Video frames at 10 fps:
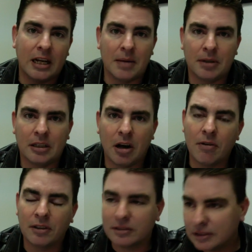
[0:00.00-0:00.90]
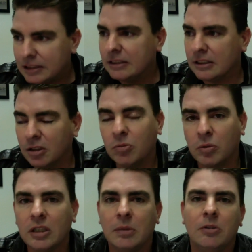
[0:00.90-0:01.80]
I mean, obviously, you know,
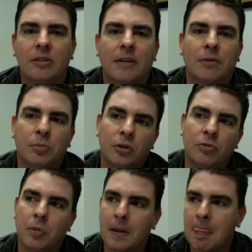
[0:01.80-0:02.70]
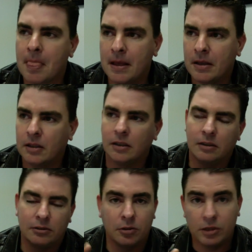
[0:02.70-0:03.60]
we're WTF approved, but
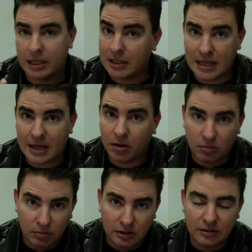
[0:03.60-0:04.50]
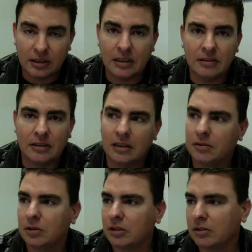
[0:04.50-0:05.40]
so you got Dato, which is us.
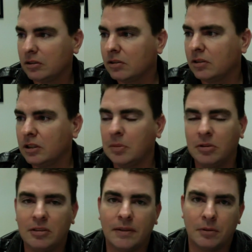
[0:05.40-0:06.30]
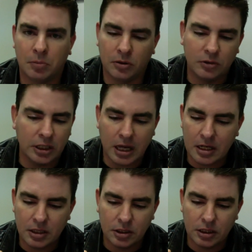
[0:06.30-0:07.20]
We're WTF approved. You
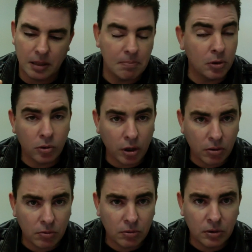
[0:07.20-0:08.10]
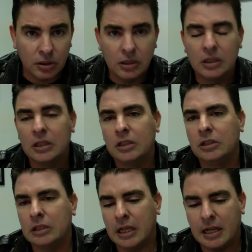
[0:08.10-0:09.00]
got Mudo.
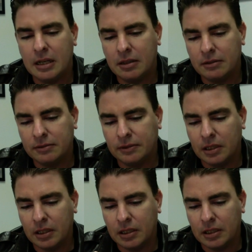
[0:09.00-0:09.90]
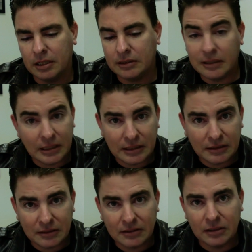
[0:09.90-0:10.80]
You have
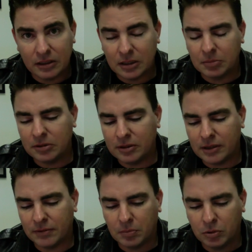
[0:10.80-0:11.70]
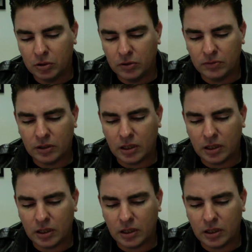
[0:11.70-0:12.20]
Adidas, they're WTF approved.